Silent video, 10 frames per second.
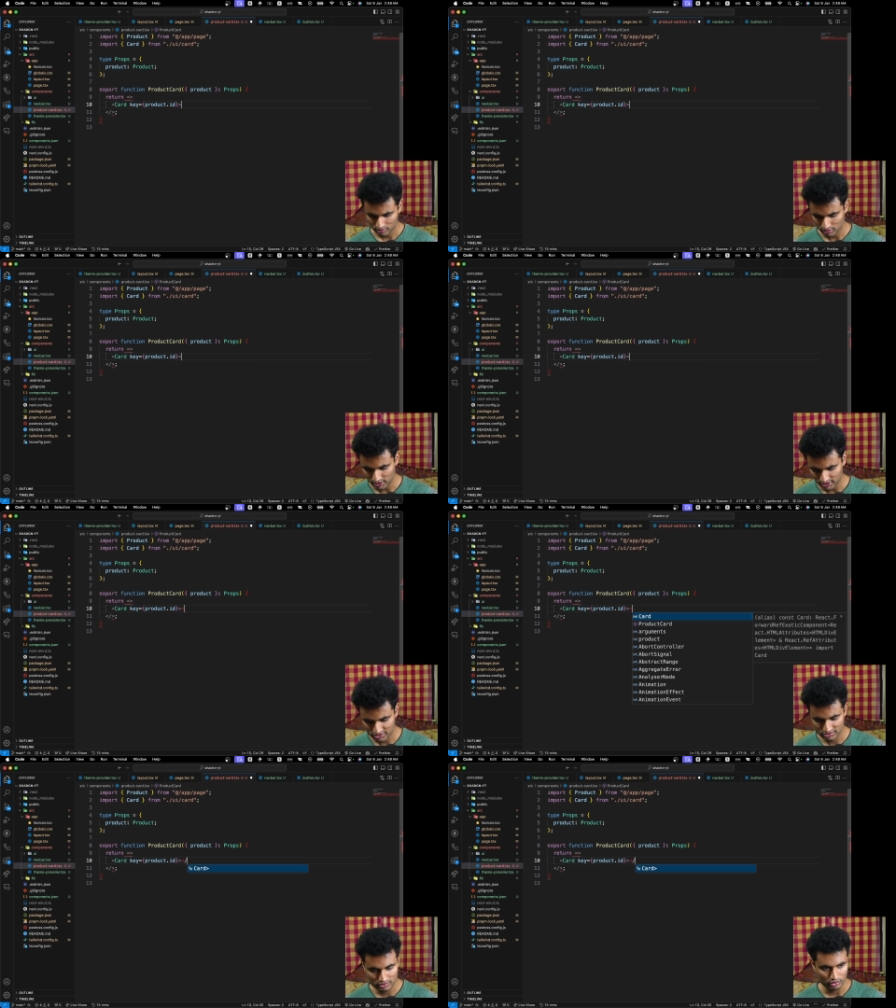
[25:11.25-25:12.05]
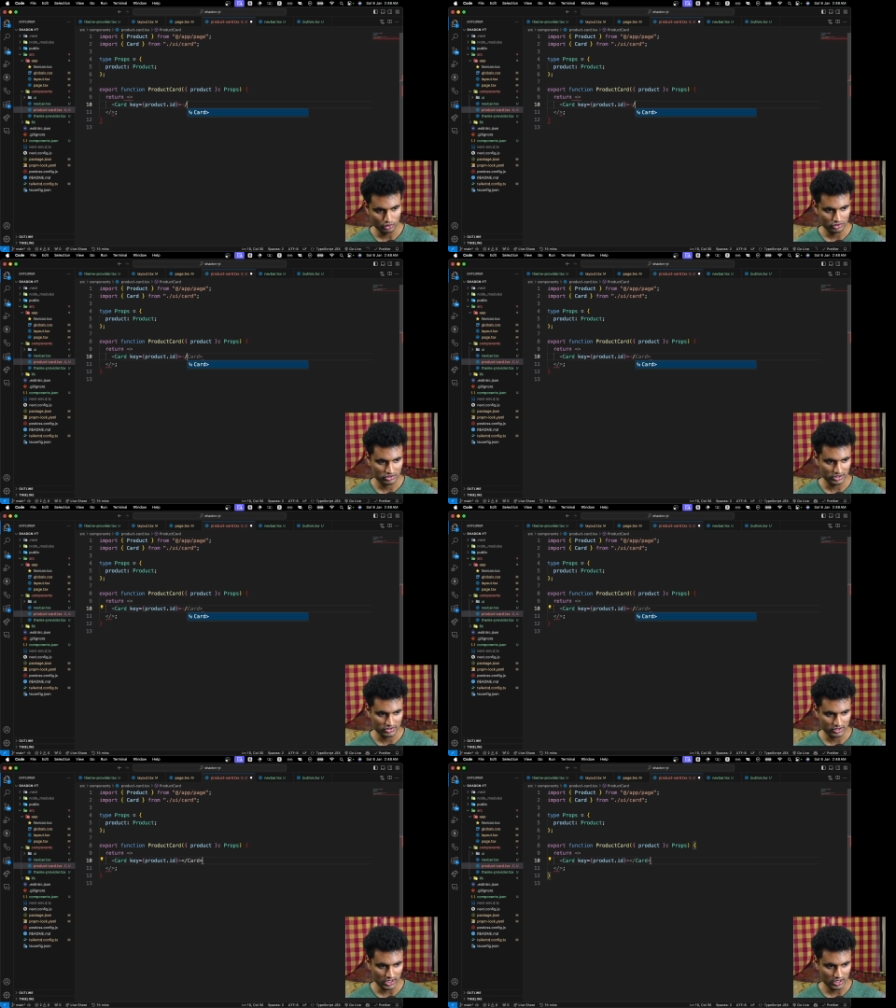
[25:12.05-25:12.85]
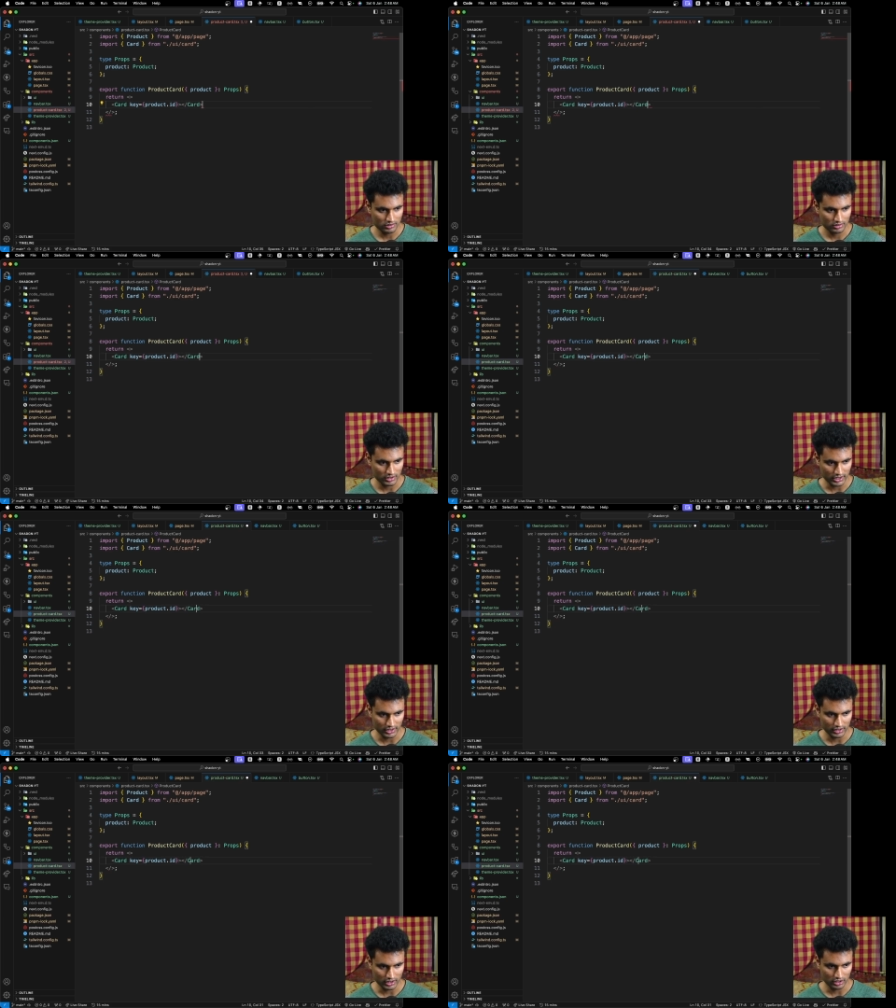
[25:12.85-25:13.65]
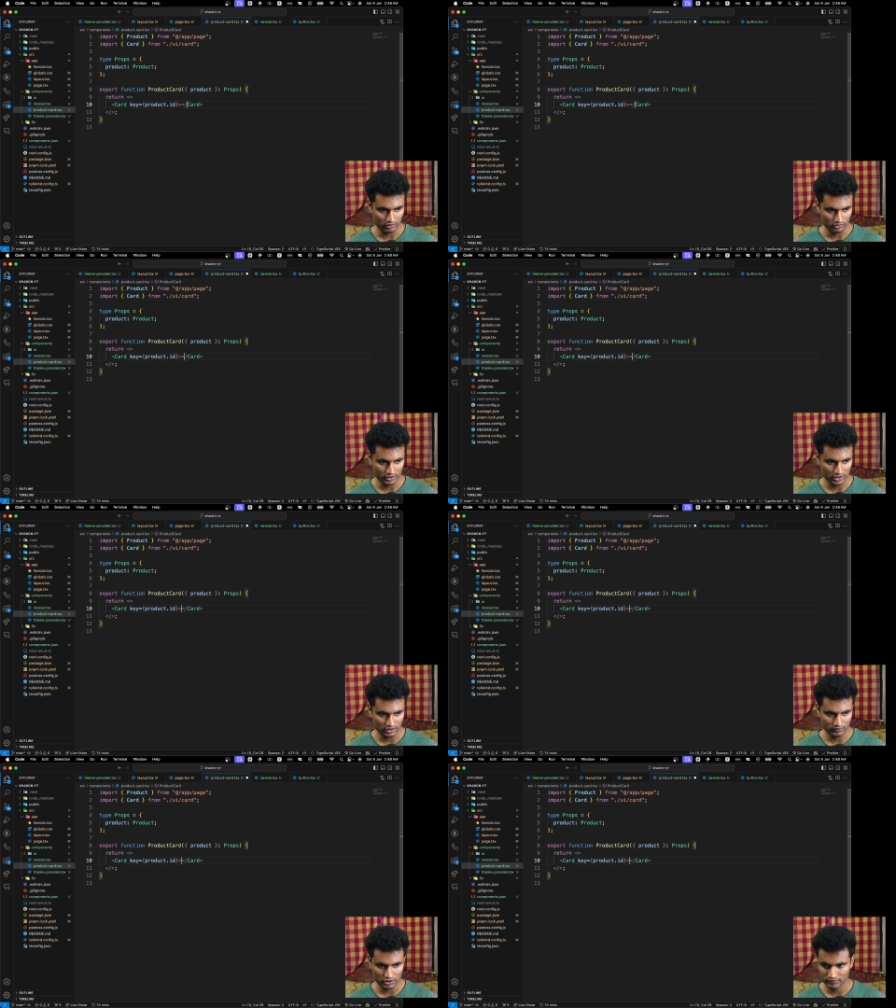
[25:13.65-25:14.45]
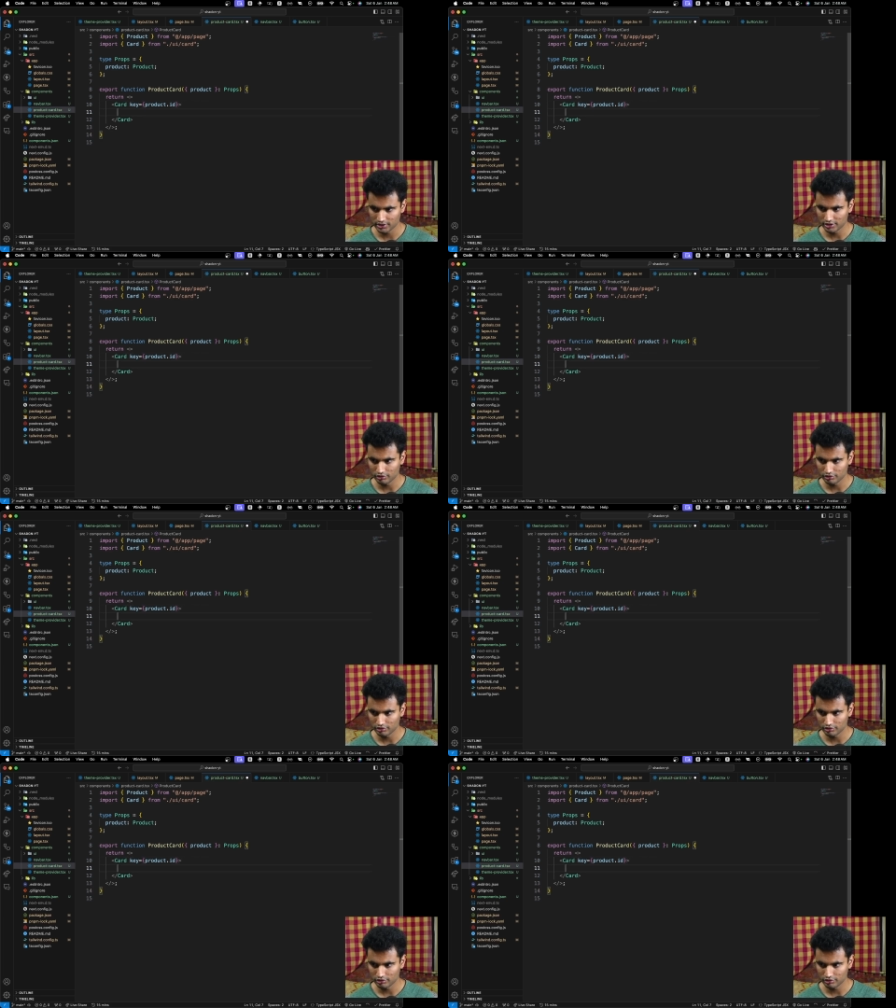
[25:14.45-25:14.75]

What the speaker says: Let's close this card, and now here what we need to